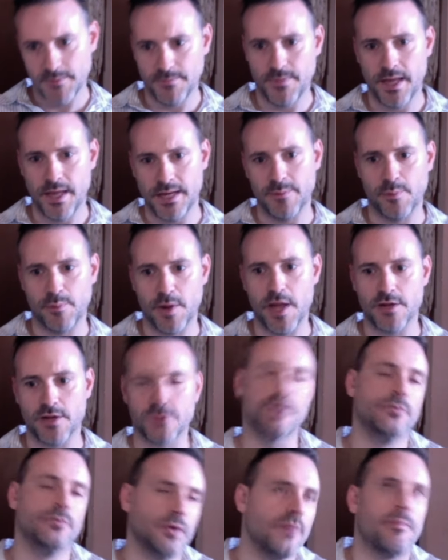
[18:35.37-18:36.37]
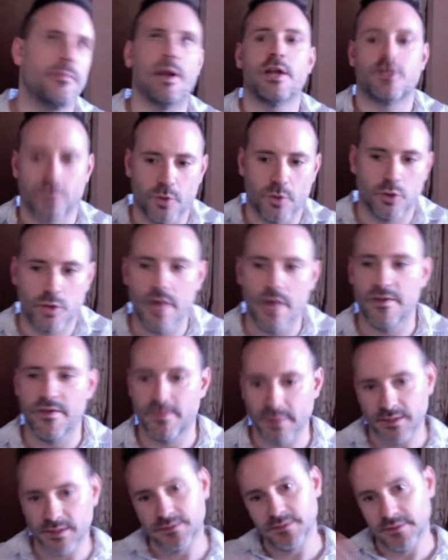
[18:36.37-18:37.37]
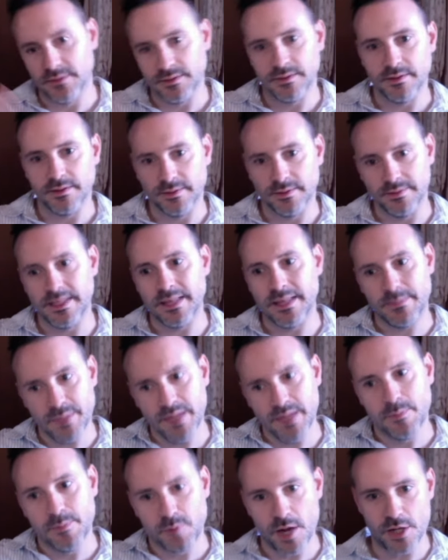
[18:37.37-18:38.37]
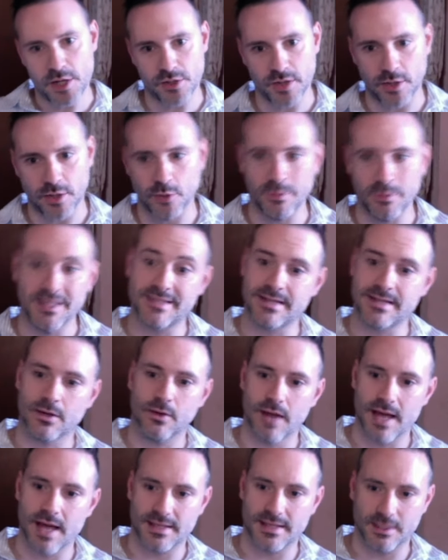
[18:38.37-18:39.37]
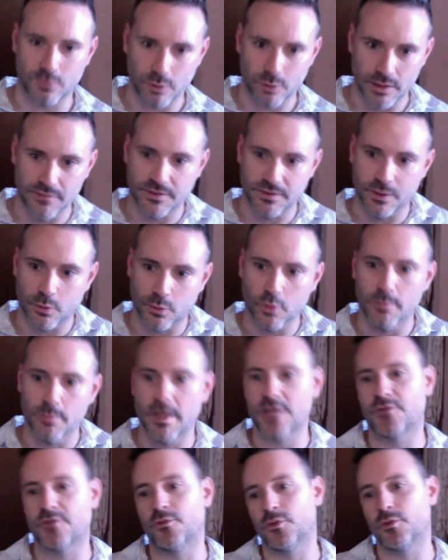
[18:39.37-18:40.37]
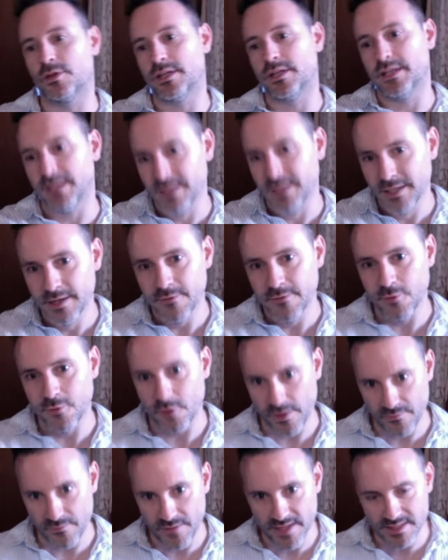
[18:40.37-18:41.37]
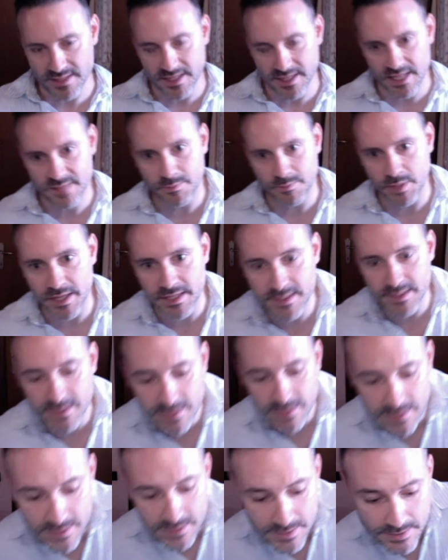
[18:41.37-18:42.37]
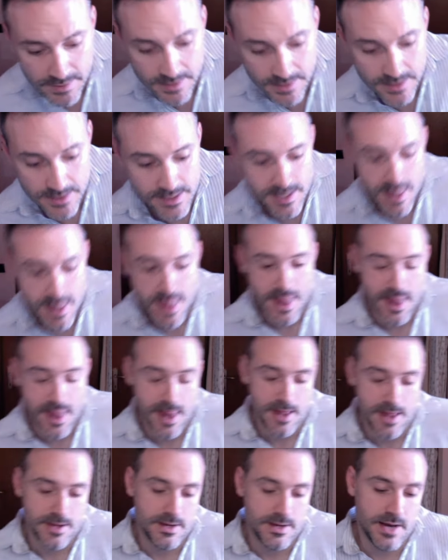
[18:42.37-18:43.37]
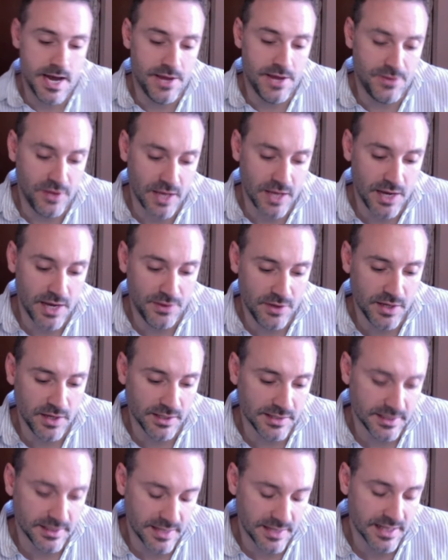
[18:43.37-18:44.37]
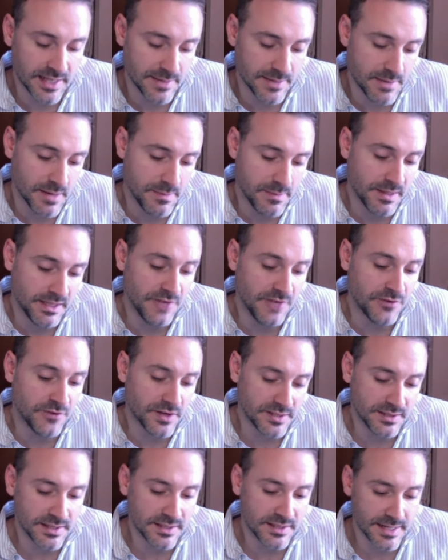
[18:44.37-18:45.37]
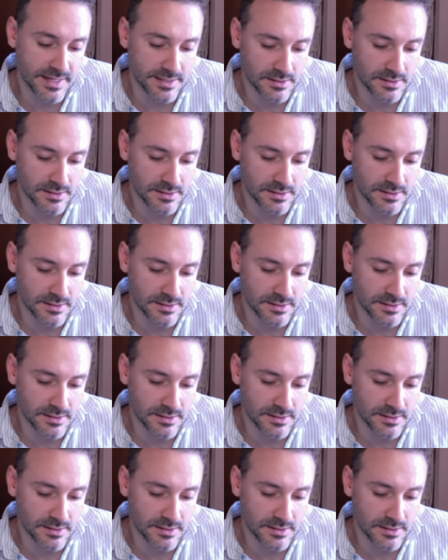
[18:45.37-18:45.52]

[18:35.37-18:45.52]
pressure. You have pressure because you have it, but that big pressure like to be the second last and to leave the good match for Ranvier as a last place. I think that can make a big difference in this sense.